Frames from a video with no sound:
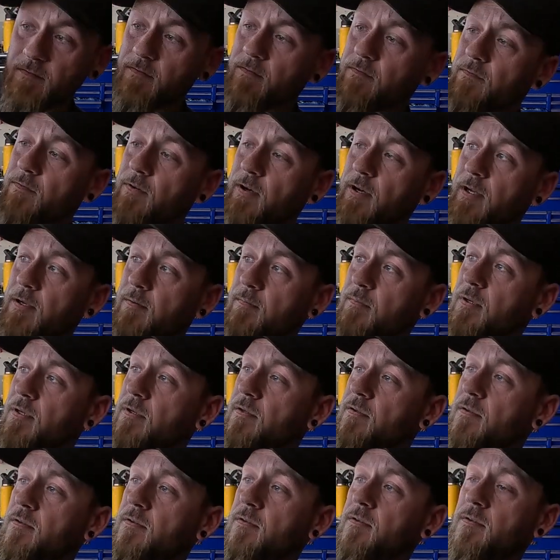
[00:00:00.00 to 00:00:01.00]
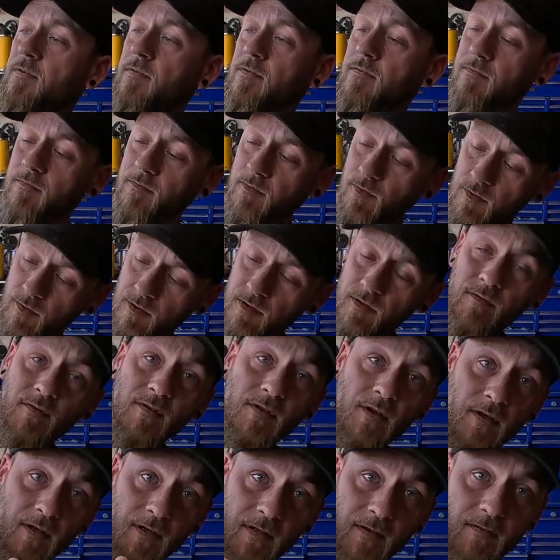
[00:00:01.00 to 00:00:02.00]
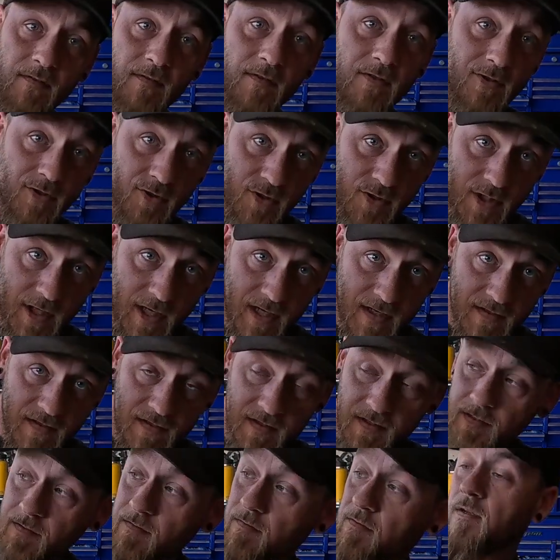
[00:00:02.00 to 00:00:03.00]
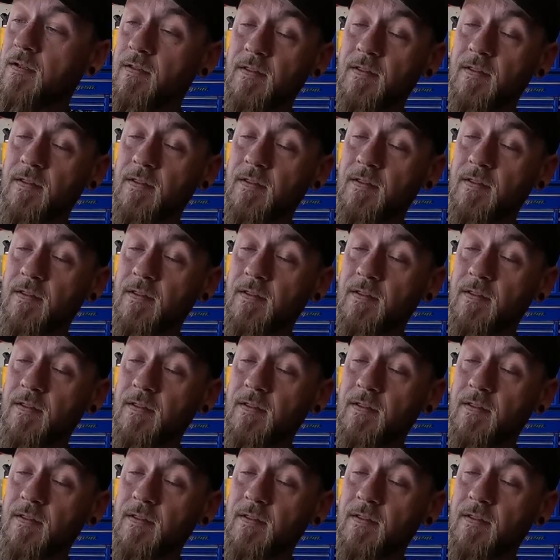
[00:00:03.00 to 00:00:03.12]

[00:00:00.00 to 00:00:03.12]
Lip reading: frame, or sorry, chassis.